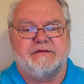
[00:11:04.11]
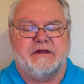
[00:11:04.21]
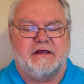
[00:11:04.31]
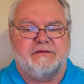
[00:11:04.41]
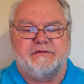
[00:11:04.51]

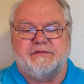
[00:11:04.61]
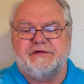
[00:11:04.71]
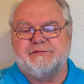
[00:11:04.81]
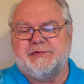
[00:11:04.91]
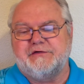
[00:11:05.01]

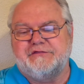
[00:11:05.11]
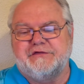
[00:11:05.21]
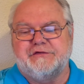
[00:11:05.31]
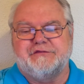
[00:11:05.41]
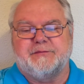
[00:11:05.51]
This person
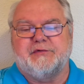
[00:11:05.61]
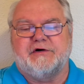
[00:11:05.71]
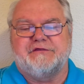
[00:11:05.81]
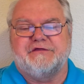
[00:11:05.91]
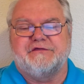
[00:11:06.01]
used a
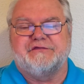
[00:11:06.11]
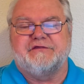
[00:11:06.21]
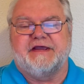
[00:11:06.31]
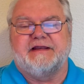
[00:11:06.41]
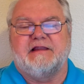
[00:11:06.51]
process of
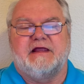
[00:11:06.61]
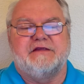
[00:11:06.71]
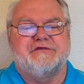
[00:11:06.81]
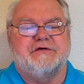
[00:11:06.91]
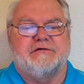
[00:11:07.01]

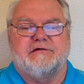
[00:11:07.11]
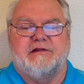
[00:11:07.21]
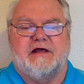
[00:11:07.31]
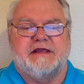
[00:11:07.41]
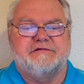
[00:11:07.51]
analyzing her
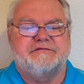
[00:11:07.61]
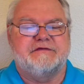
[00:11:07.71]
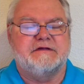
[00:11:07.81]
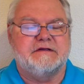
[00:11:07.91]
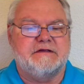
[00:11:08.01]
life
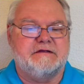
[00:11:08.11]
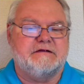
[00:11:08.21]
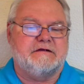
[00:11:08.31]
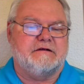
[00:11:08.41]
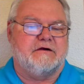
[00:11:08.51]

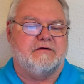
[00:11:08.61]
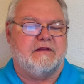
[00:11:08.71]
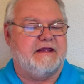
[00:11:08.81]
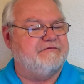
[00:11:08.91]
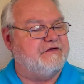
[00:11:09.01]

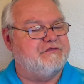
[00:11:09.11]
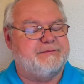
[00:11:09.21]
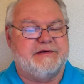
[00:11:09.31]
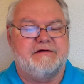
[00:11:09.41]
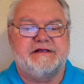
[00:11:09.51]

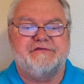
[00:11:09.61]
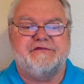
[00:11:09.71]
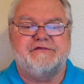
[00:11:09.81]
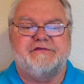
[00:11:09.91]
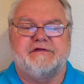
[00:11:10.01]

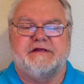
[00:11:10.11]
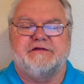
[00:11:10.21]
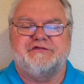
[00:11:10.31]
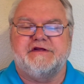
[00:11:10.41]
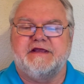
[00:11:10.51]
experiences,
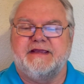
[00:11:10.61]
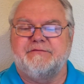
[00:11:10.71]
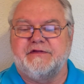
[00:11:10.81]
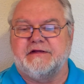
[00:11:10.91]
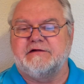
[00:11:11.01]
and she came
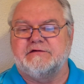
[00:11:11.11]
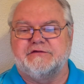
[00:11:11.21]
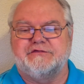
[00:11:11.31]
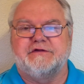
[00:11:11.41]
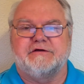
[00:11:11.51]
to the
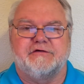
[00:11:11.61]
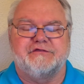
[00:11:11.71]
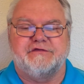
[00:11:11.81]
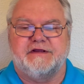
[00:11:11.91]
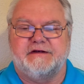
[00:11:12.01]
conclusion that
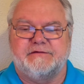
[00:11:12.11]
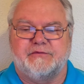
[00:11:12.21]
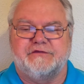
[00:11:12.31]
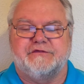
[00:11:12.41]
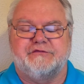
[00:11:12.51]
Christianity
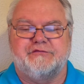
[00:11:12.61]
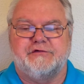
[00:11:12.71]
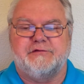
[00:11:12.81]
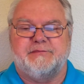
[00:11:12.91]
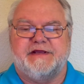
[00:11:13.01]
wasn't
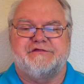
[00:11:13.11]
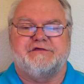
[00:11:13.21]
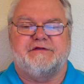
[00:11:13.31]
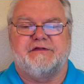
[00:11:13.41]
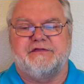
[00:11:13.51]
true based
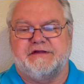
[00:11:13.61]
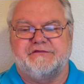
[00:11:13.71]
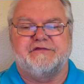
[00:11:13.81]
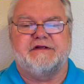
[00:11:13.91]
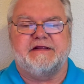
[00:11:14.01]
on the
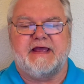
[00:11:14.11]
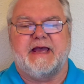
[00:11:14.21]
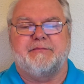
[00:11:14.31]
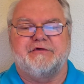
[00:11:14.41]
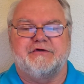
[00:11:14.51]
things that had
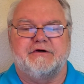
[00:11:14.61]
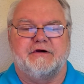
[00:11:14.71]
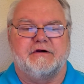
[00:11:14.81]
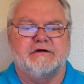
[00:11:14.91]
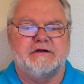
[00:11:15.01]
happened to
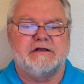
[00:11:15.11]
her.